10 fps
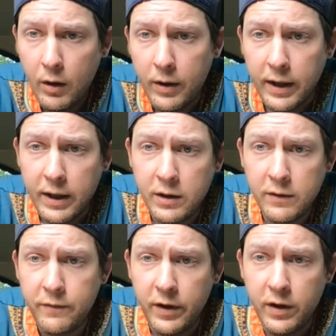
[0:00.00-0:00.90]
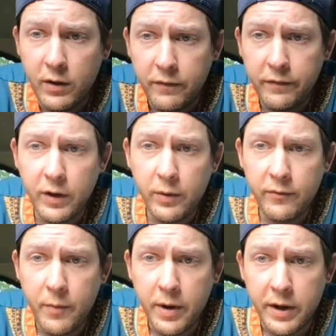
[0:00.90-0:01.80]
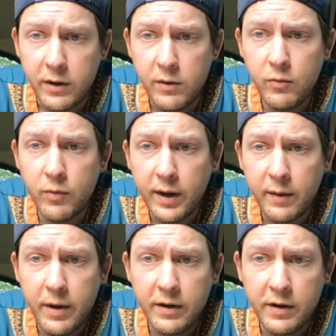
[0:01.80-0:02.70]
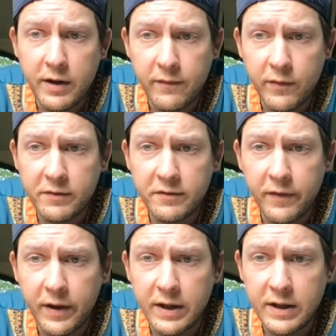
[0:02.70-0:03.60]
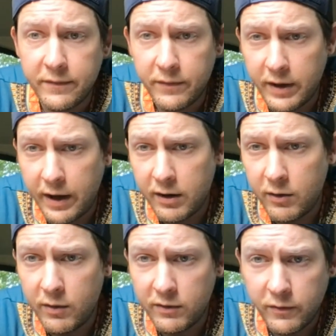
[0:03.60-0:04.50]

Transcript: Okay, in your video, flow of money, you recommend diversifying in different categories,